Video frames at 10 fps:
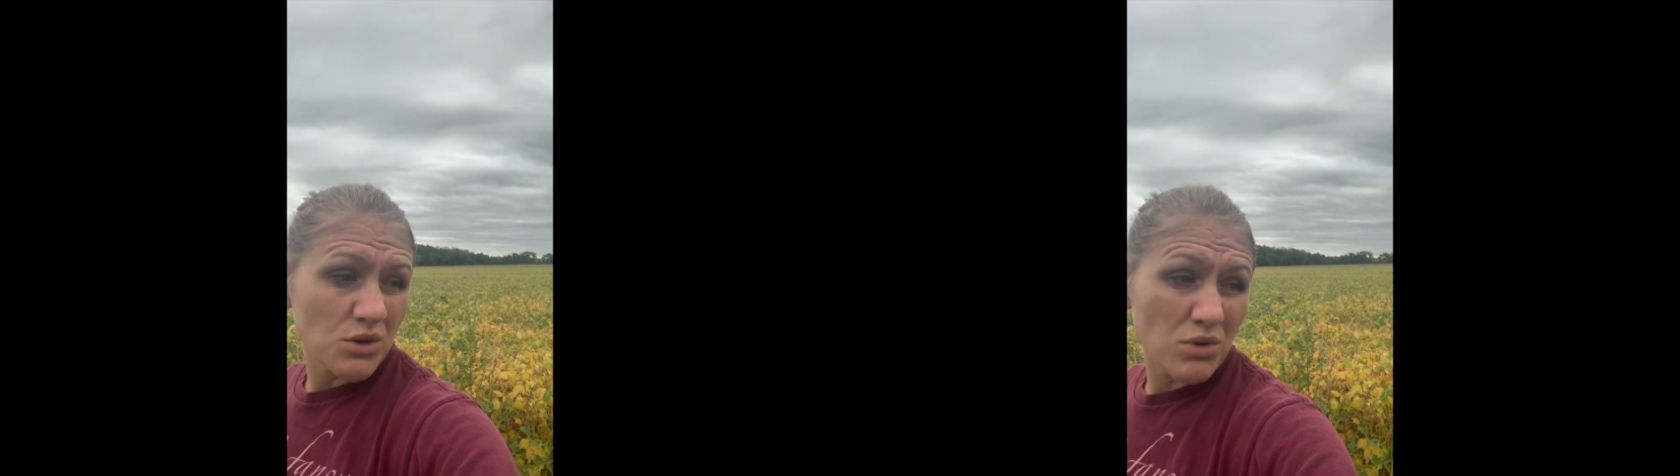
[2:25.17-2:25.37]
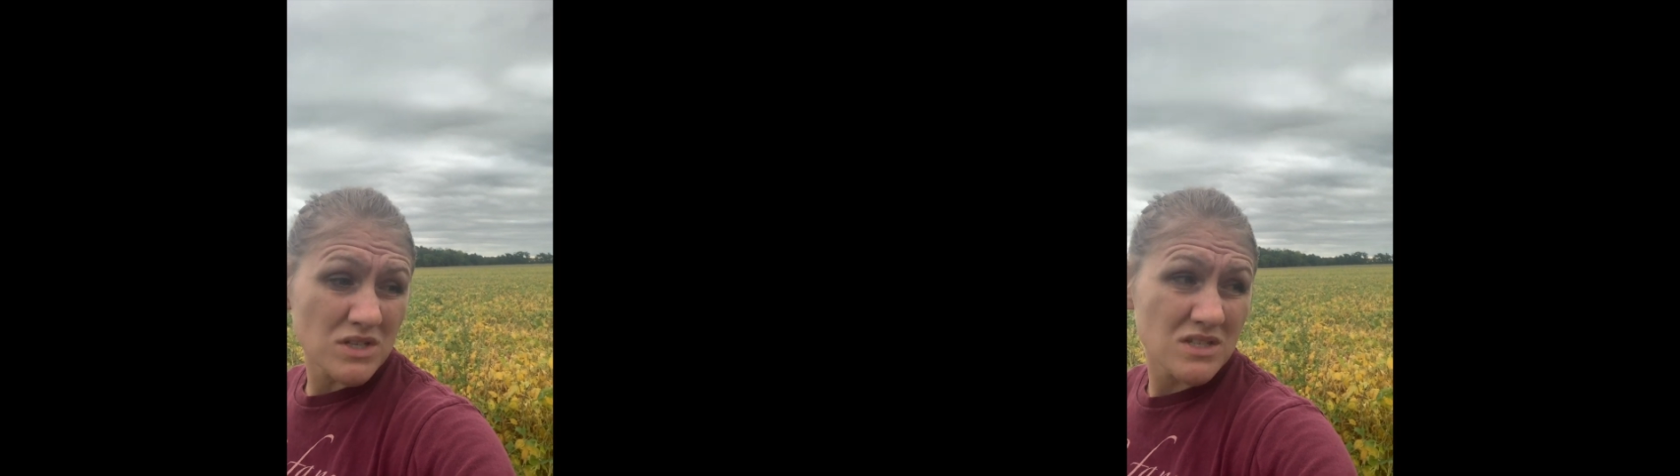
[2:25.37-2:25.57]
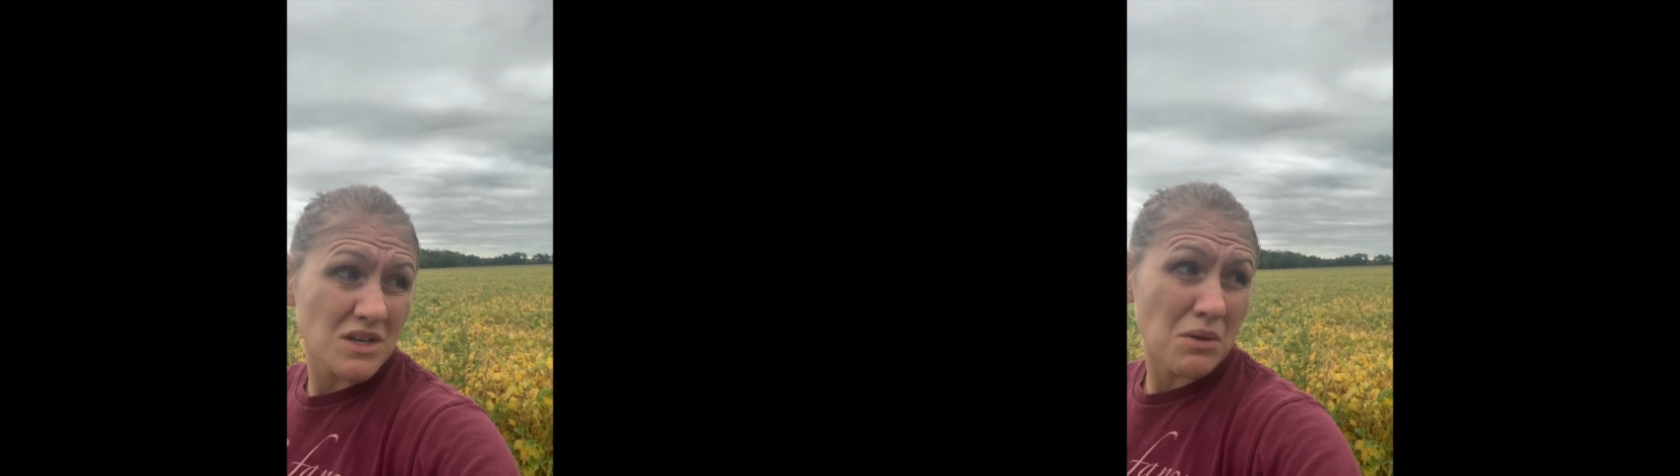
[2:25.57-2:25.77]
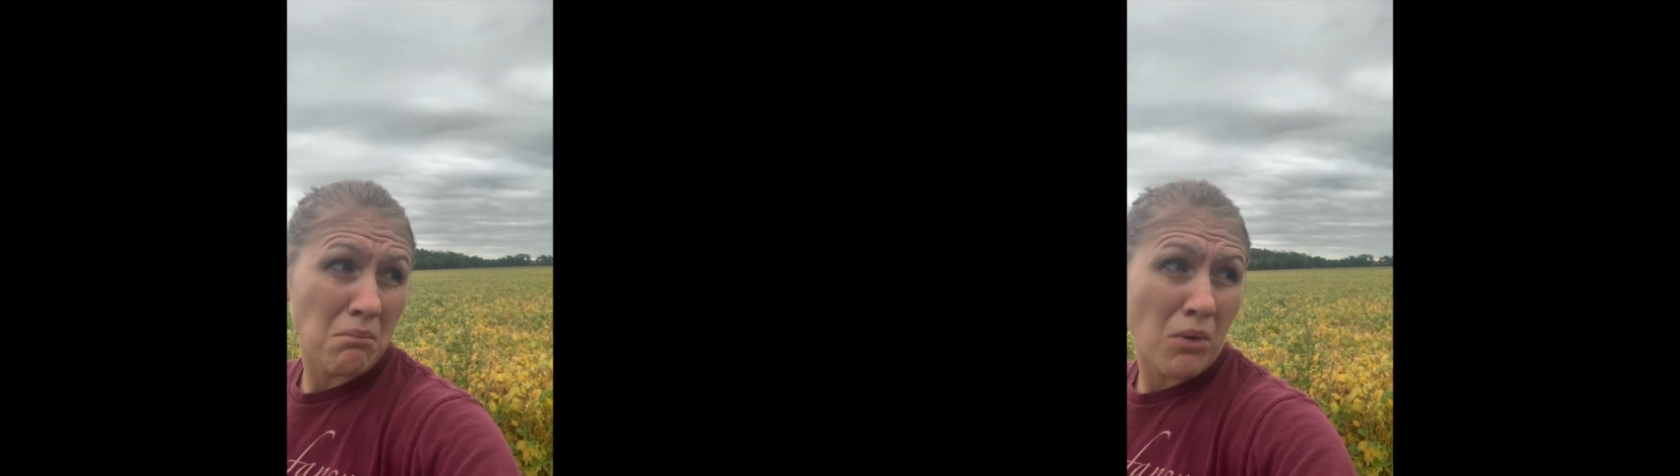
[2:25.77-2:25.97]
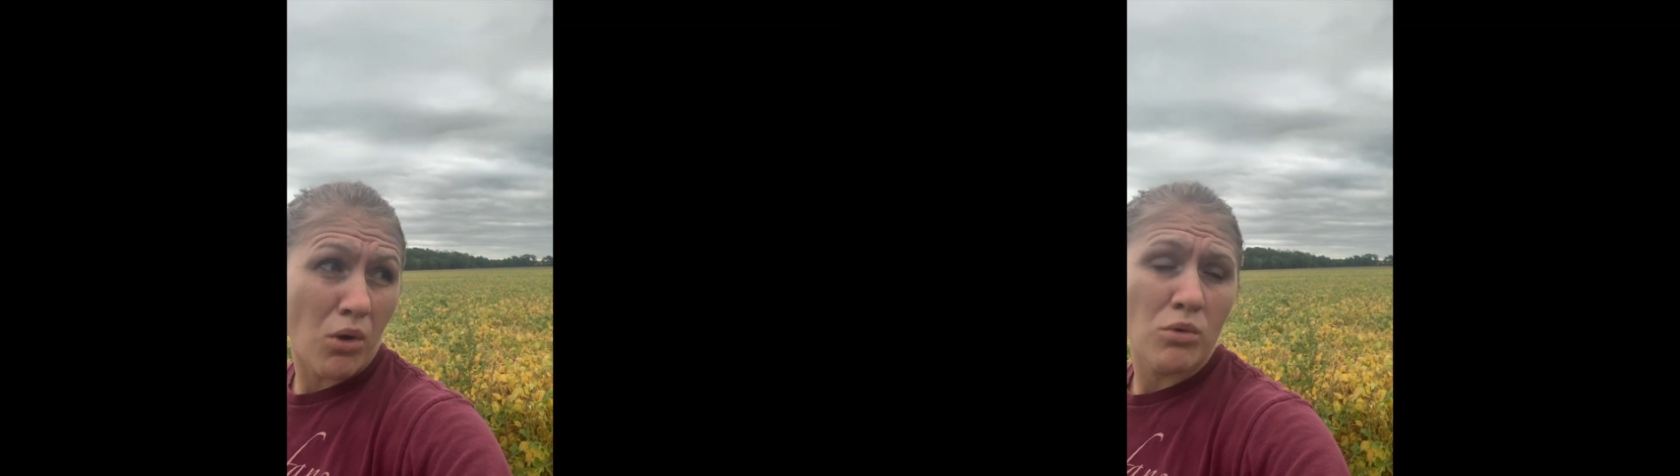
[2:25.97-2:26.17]
wants to
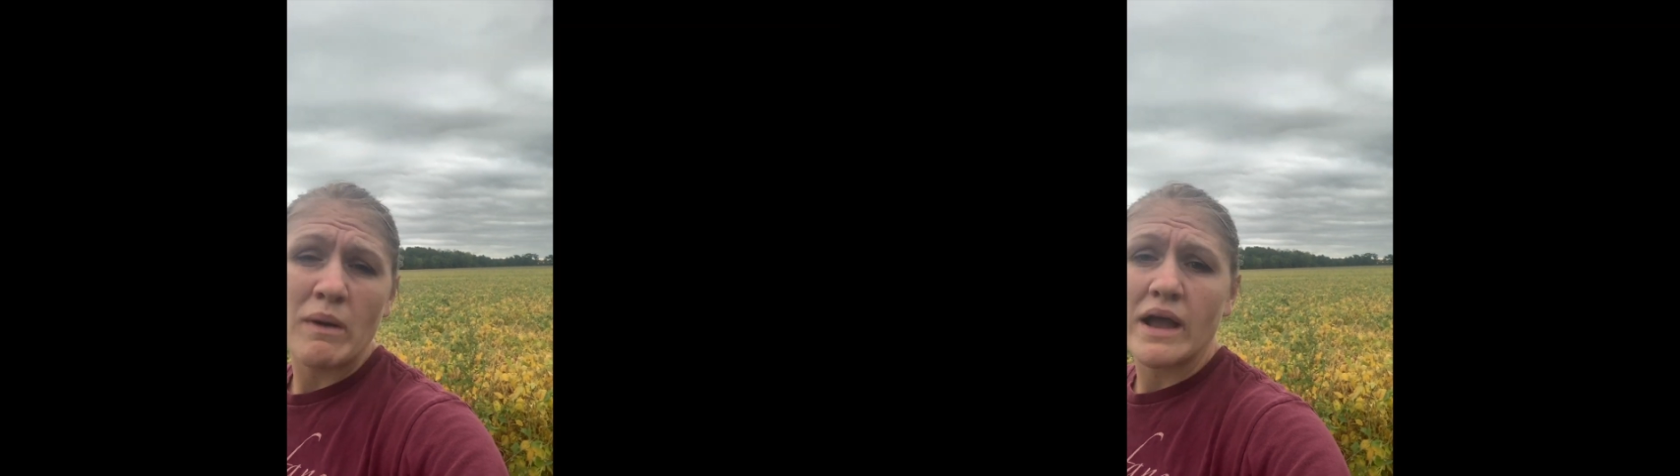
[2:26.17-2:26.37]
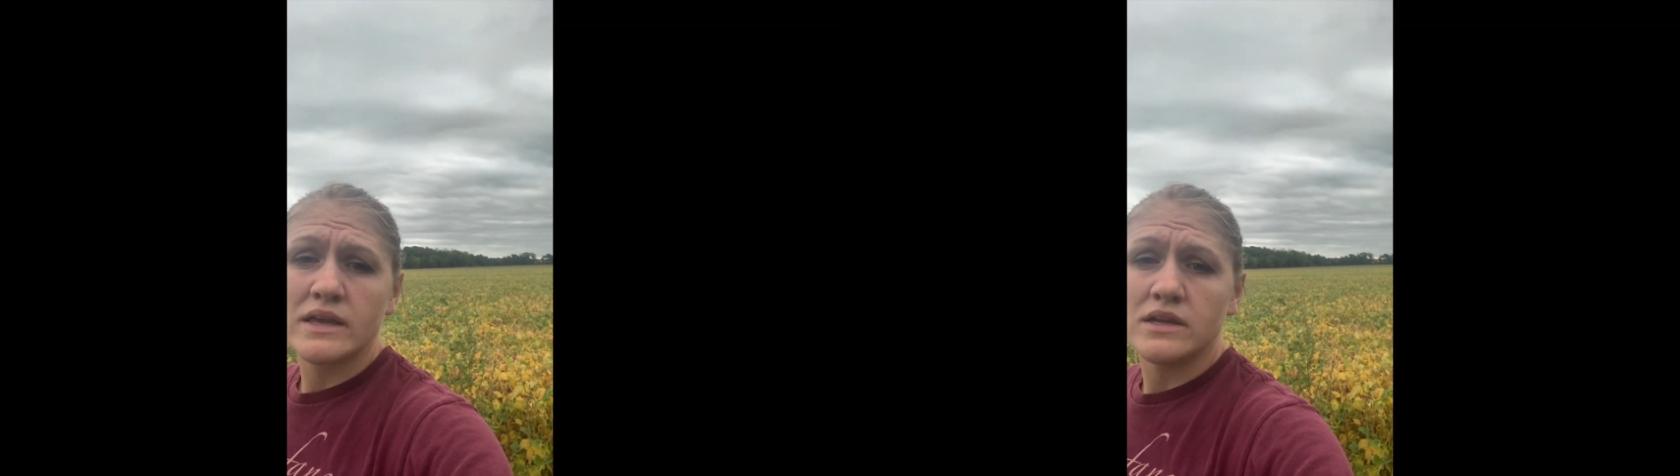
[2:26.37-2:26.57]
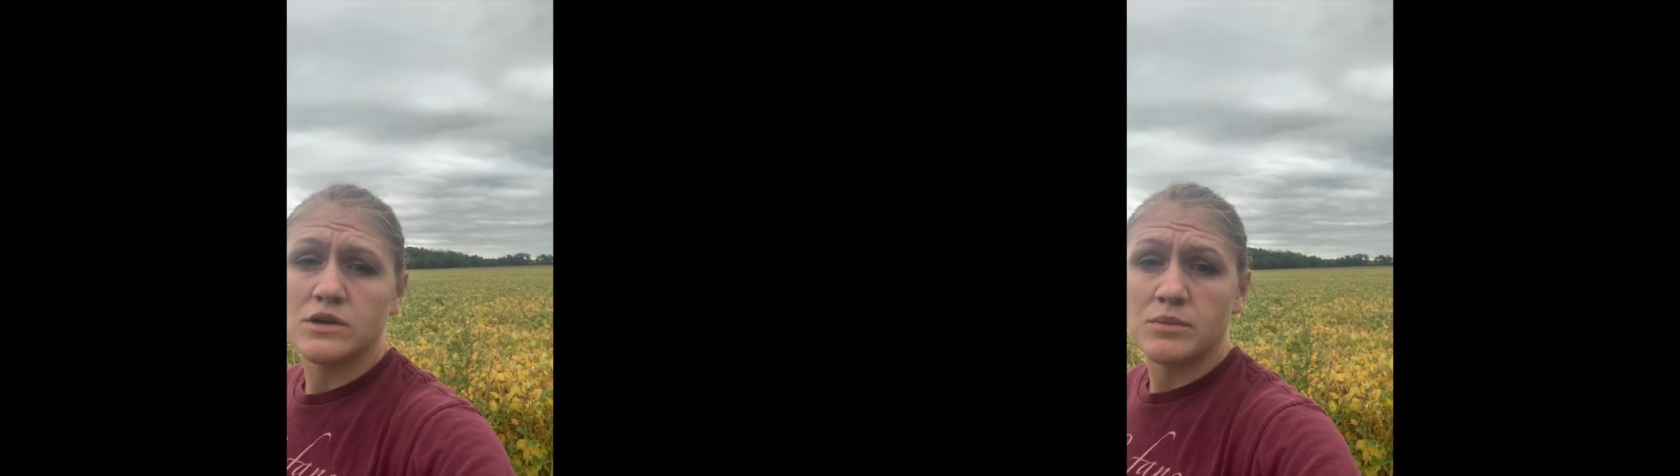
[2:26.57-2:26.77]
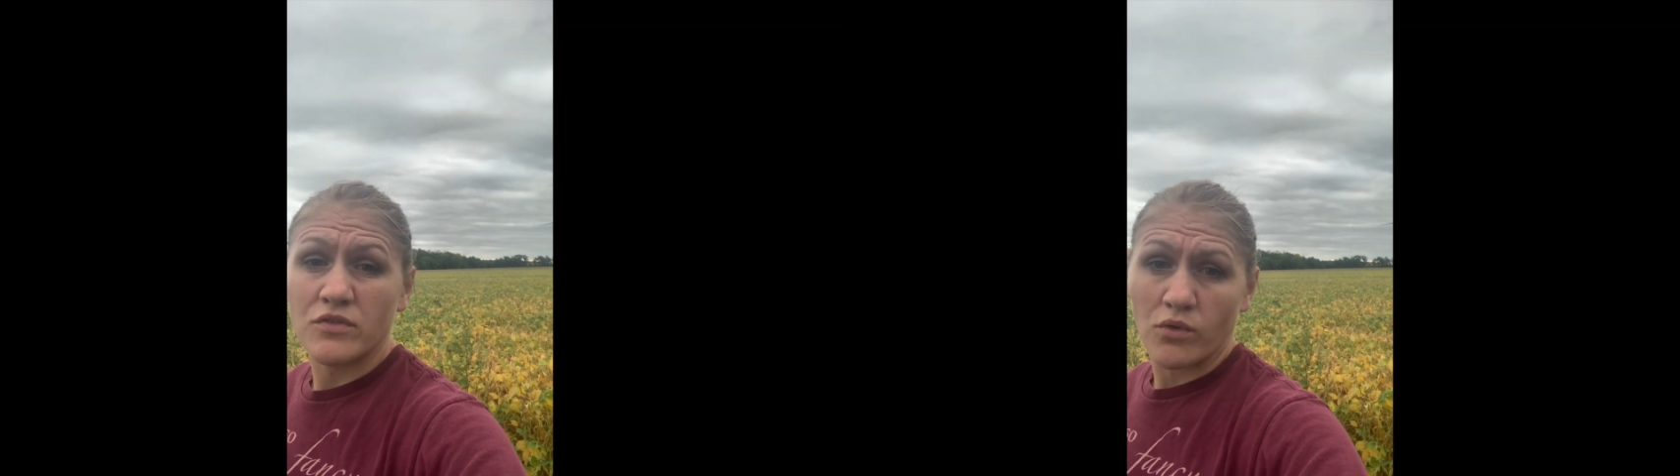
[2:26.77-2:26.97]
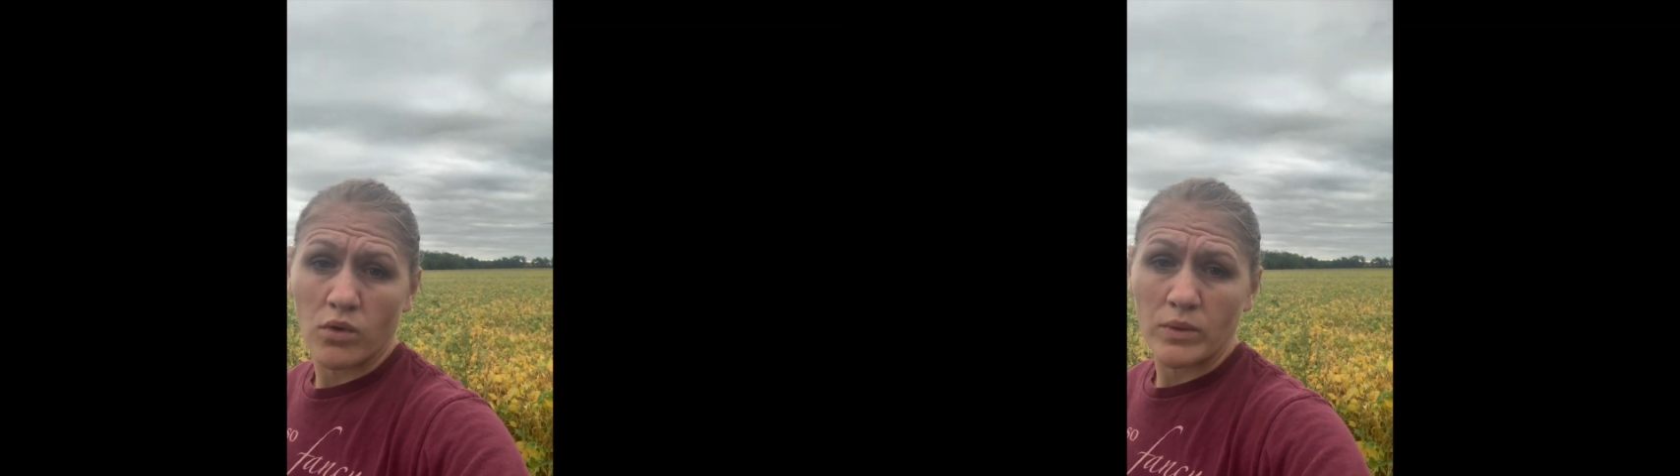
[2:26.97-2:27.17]
mow back here before